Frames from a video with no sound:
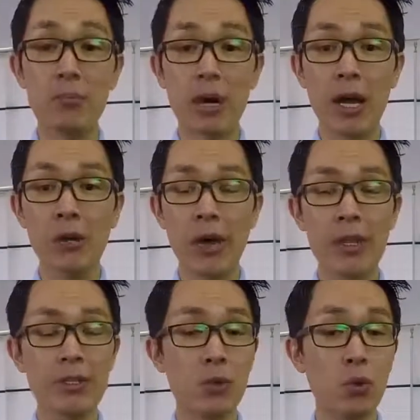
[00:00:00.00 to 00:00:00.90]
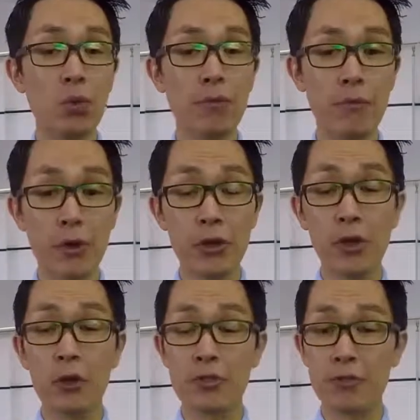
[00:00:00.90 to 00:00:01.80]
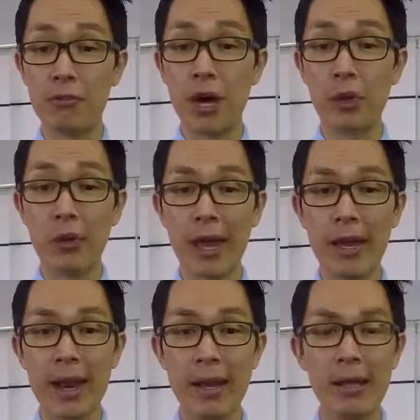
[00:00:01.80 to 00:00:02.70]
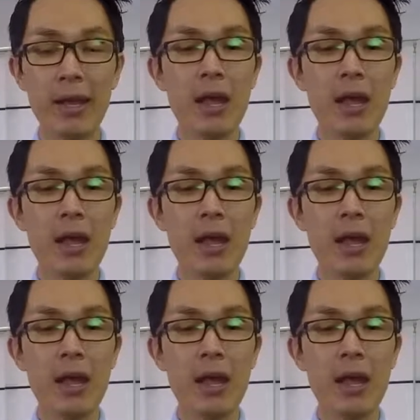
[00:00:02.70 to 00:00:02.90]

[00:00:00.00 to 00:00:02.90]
migraines or vertigo cervical headache,